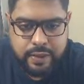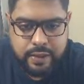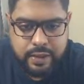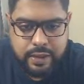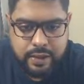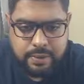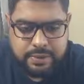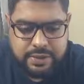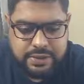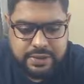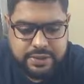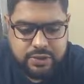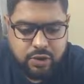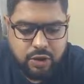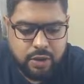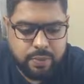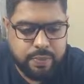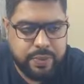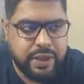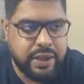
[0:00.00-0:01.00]
I'm just
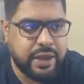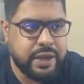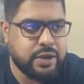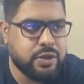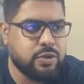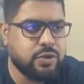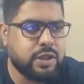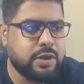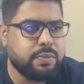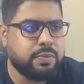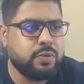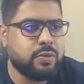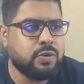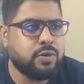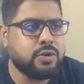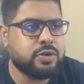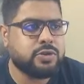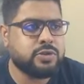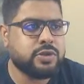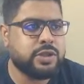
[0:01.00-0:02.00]
copying it to the
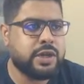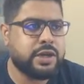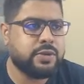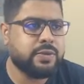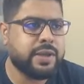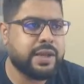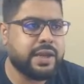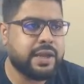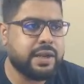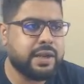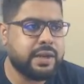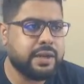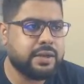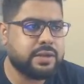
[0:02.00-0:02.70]
board so that we can